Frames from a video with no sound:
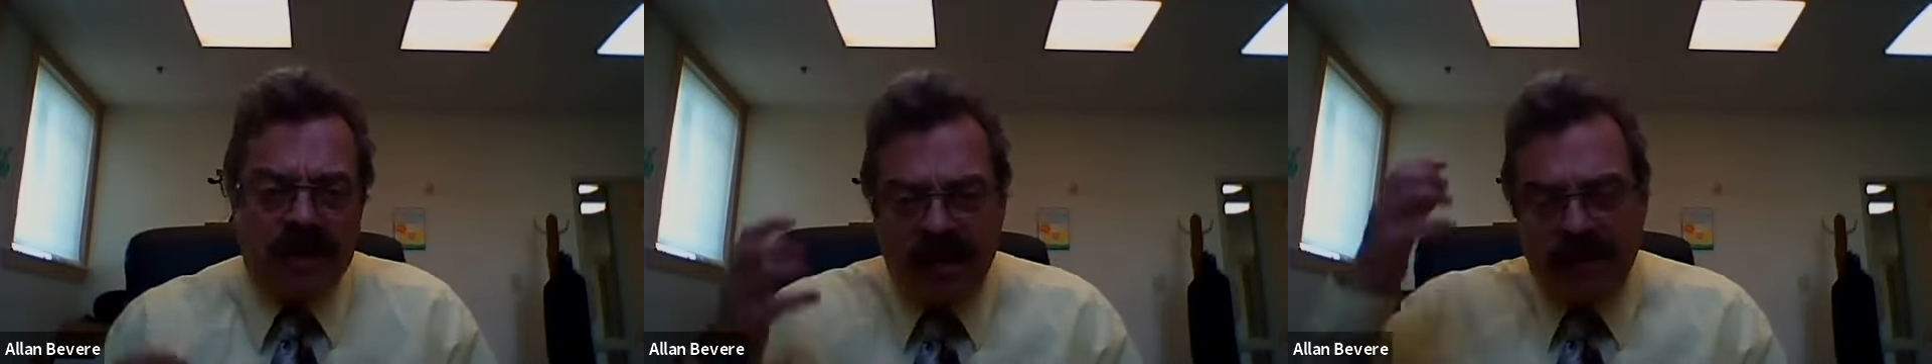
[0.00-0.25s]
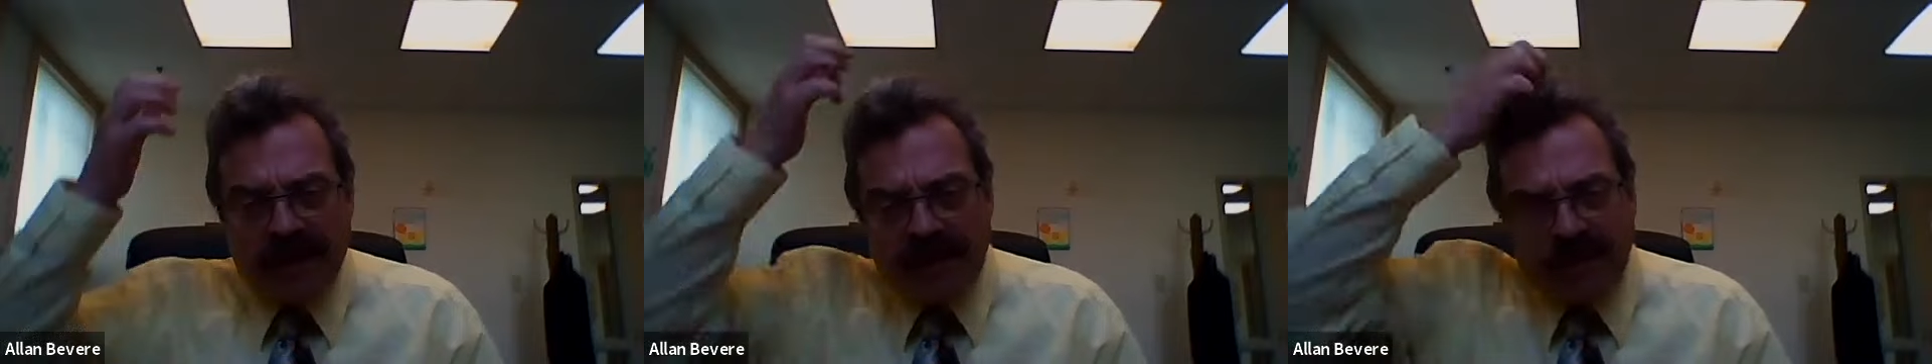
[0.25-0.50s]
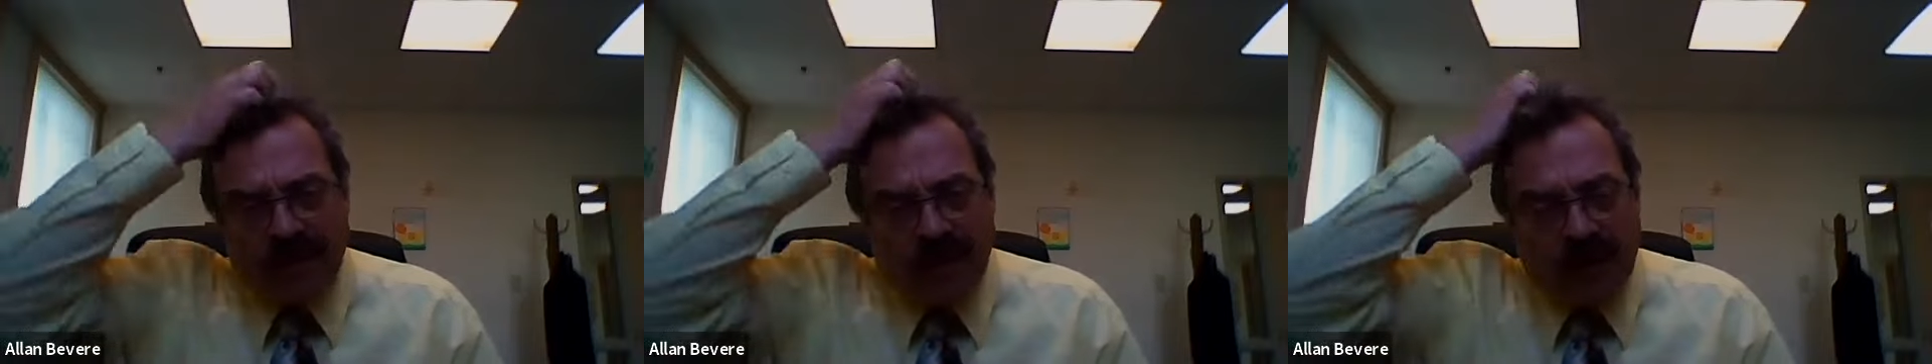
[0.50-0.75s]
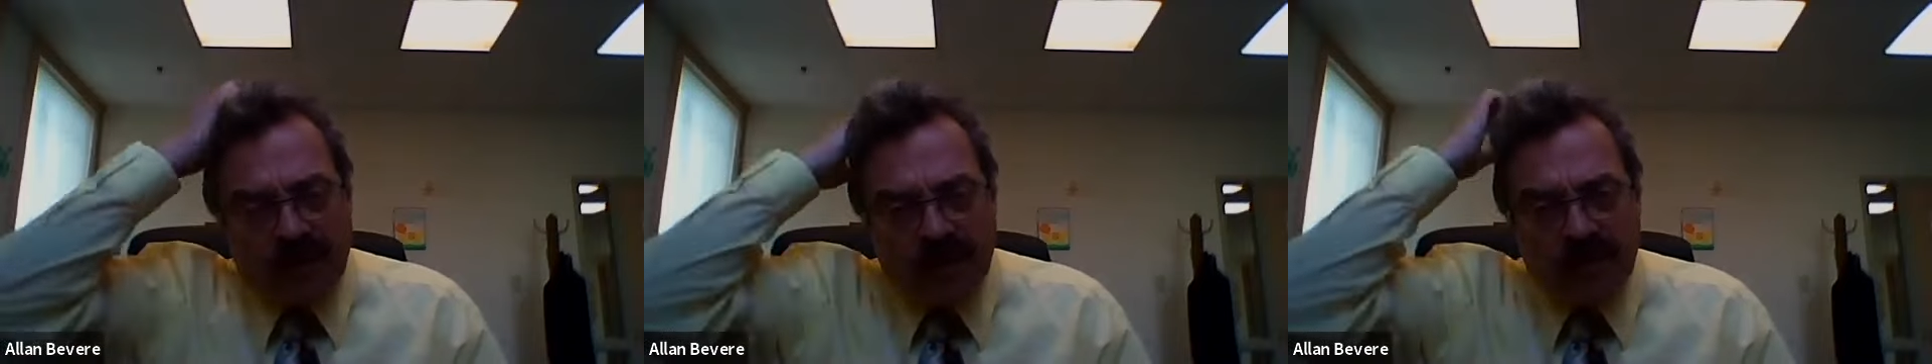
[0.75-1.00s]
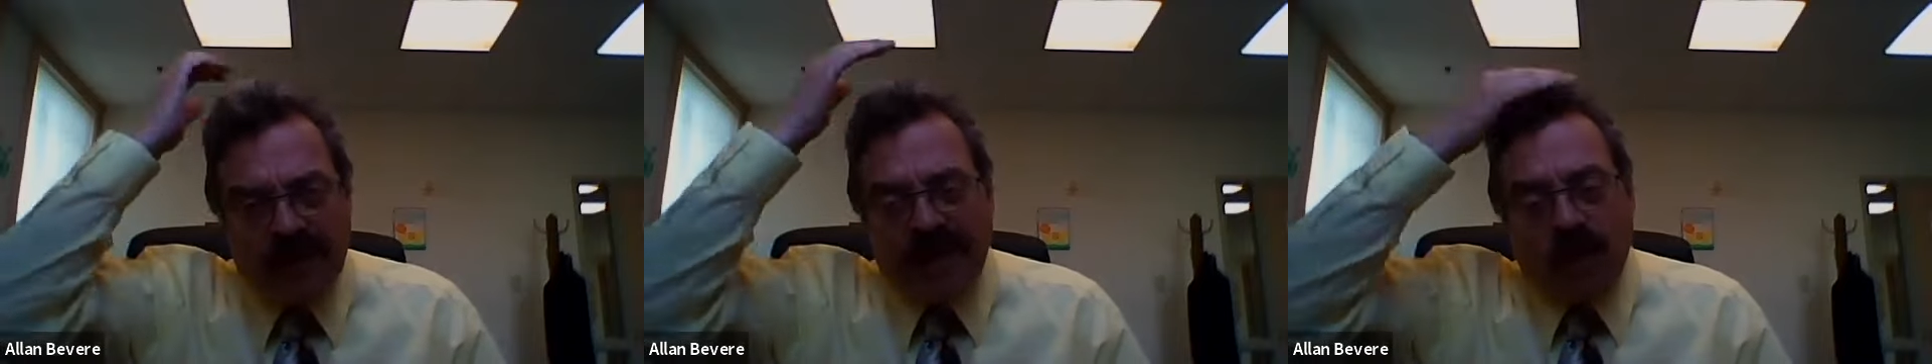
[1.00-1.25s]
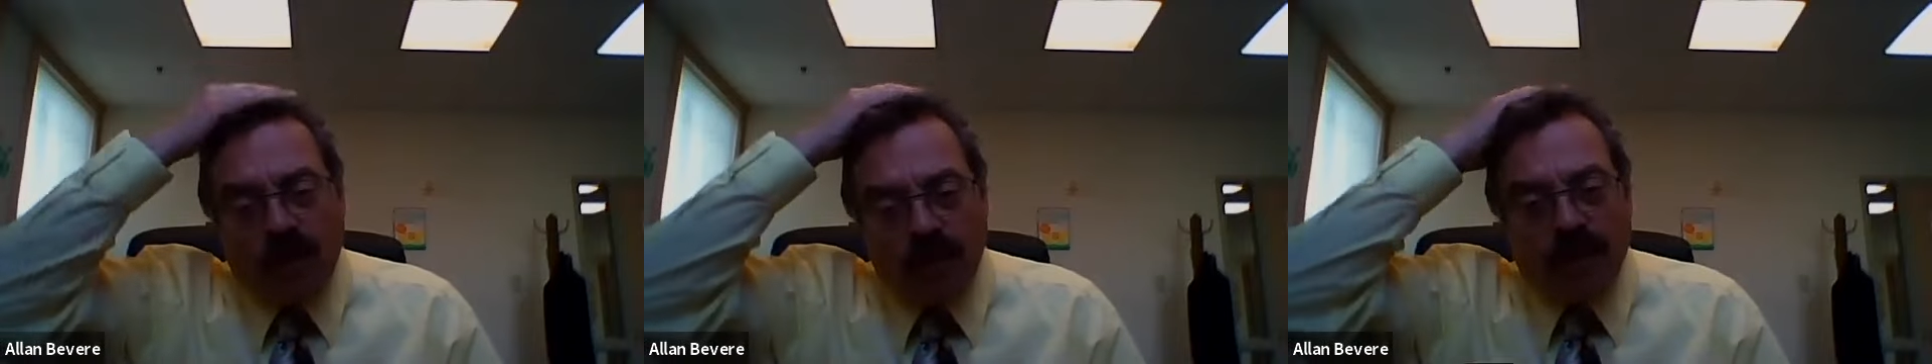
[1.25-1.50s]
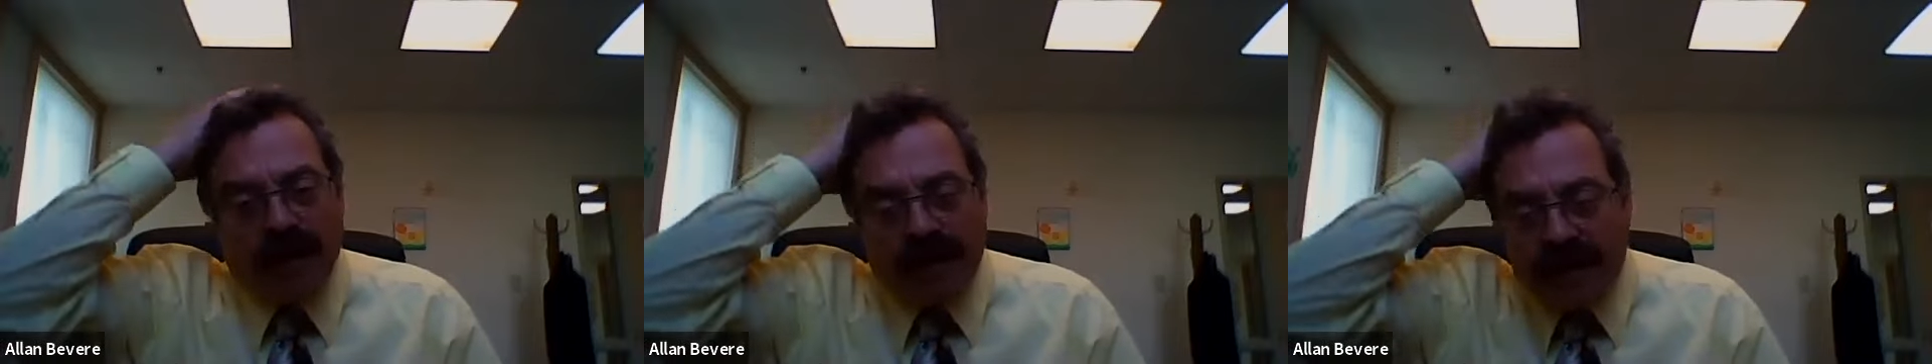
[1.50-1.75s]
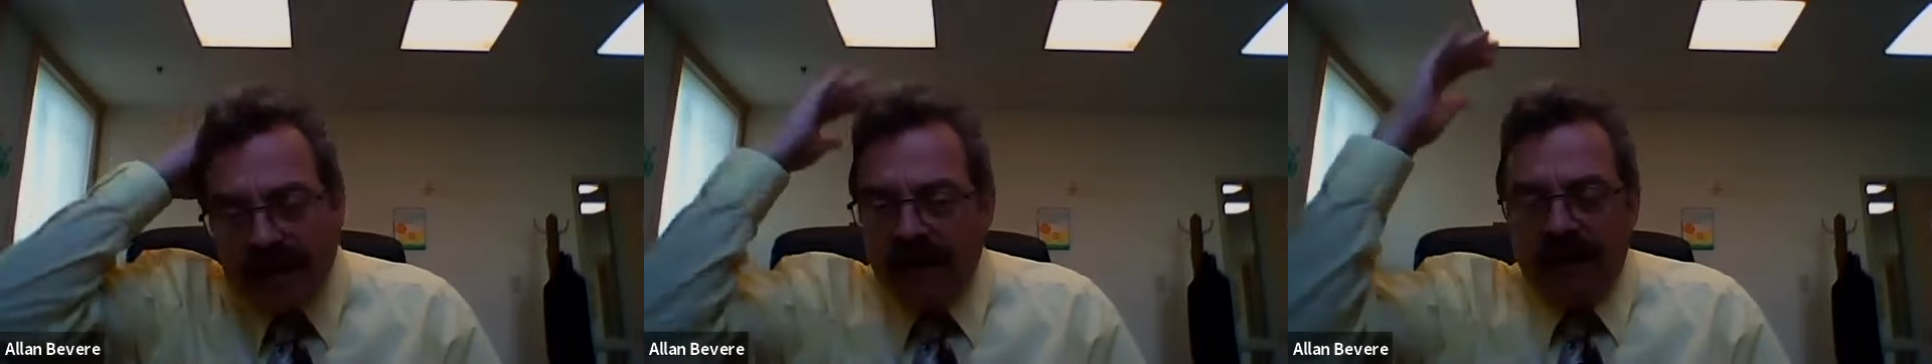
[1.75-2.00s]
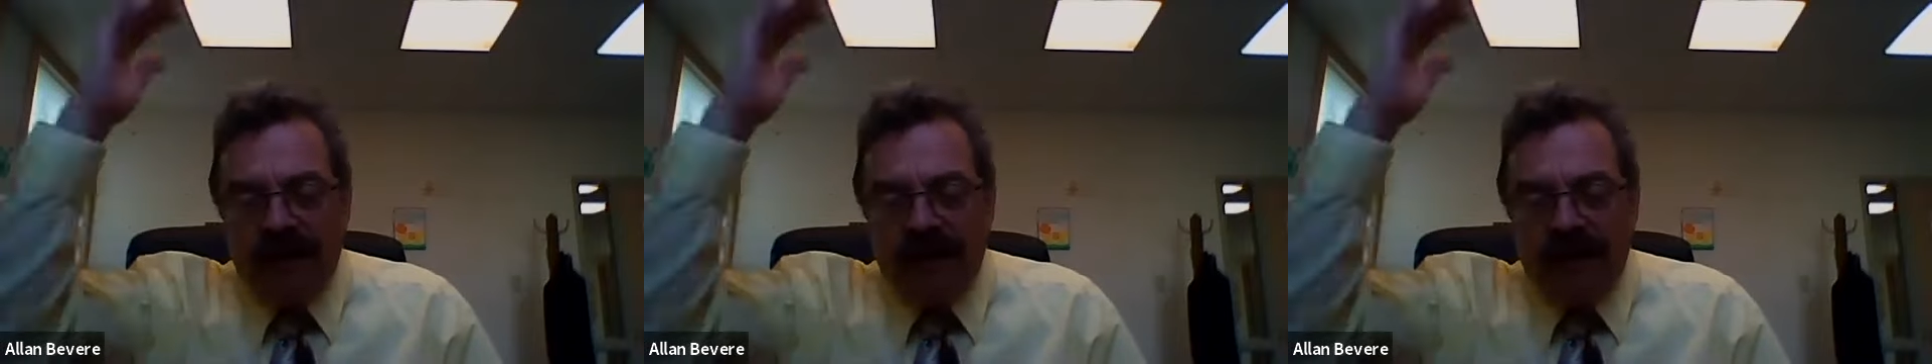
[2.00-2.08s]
Sorry about the interruption, but now we're back.